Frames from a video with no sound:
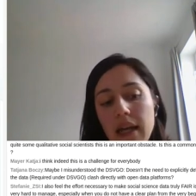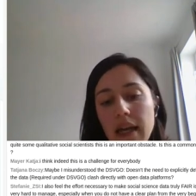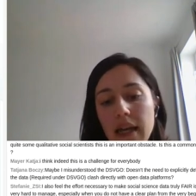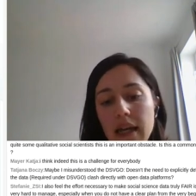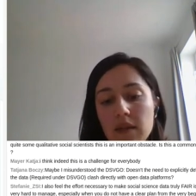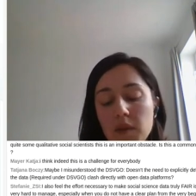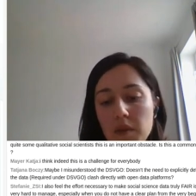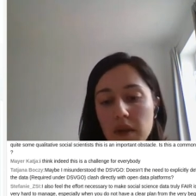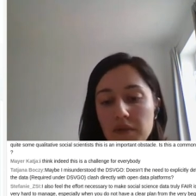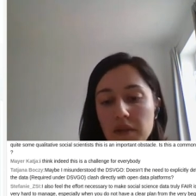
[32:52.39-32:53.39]
And
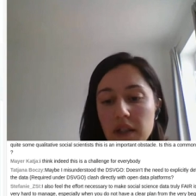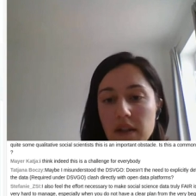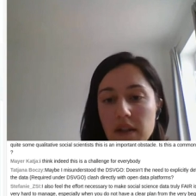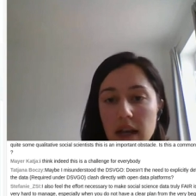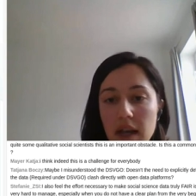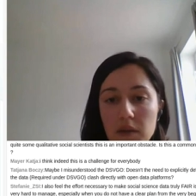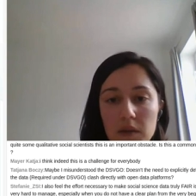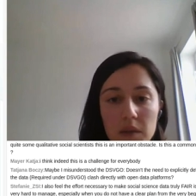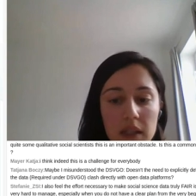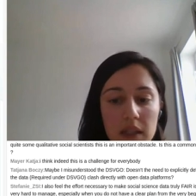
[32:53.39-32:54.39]
once we have figured this
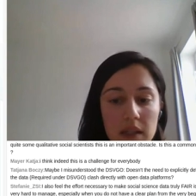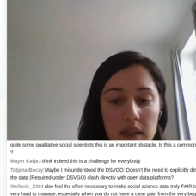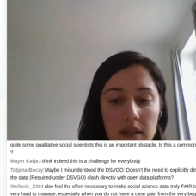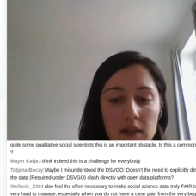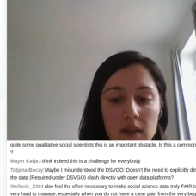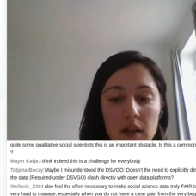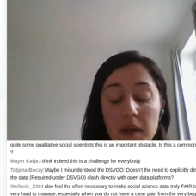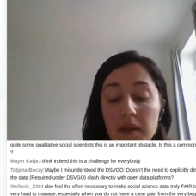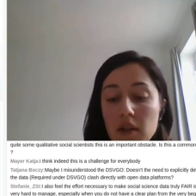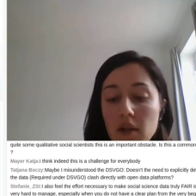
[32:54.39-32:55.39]
out, we talk
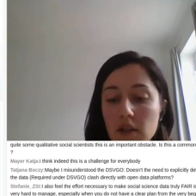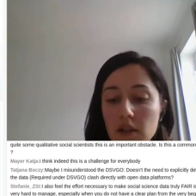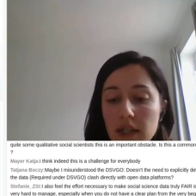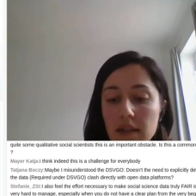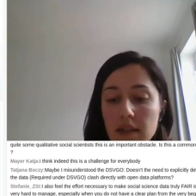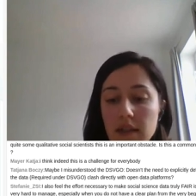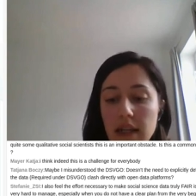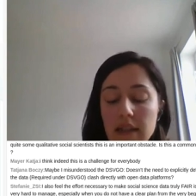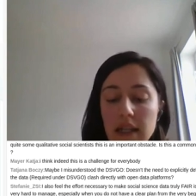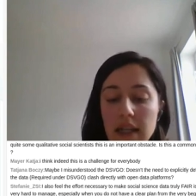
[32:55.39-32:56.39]
about the contract
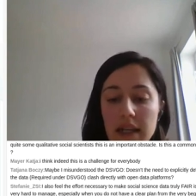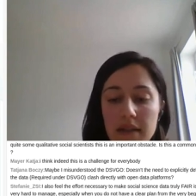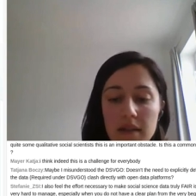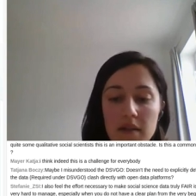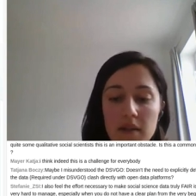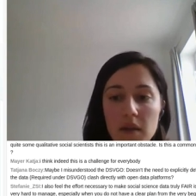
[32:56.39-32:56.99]
and the license.